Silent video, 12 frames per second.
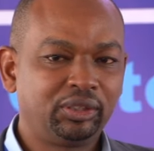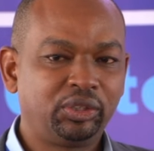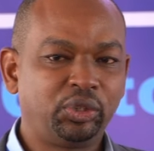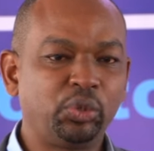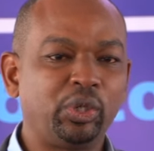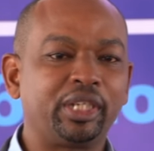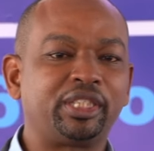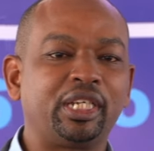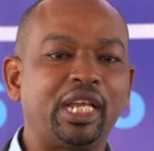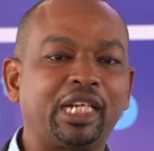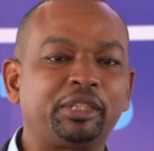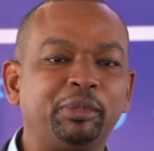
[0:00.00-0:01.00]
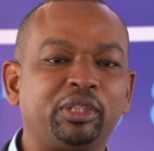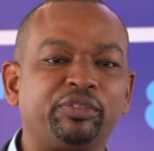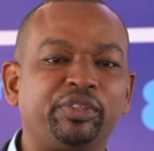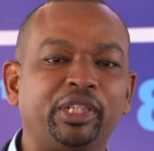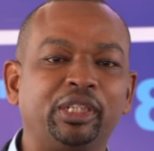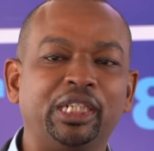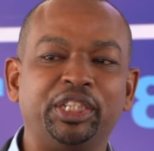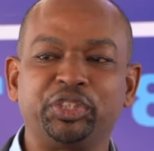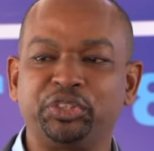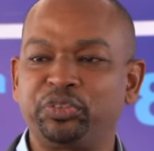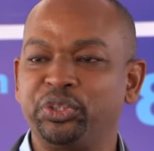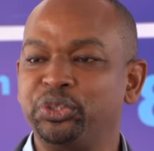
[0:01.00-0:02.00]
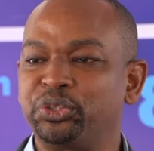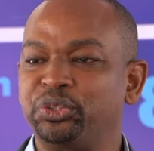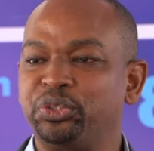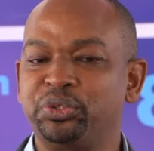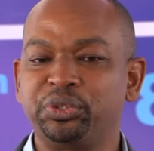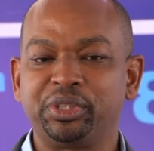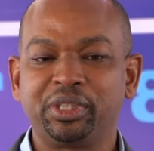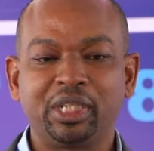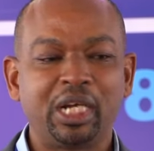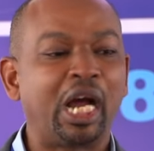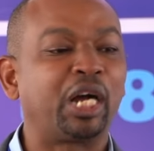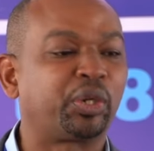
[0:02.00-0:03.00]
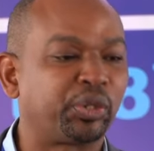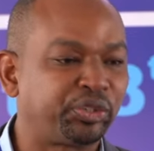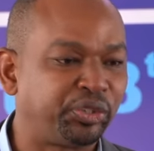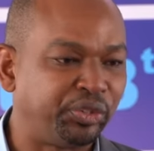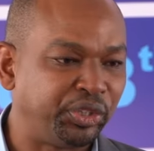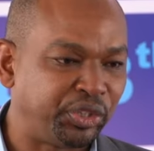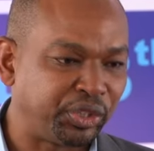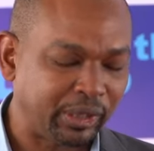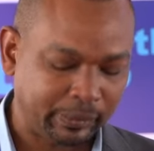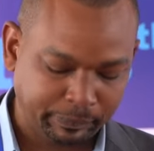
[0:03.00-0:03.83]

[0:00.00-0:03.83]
towards enactment of regulations for use of drone across the region.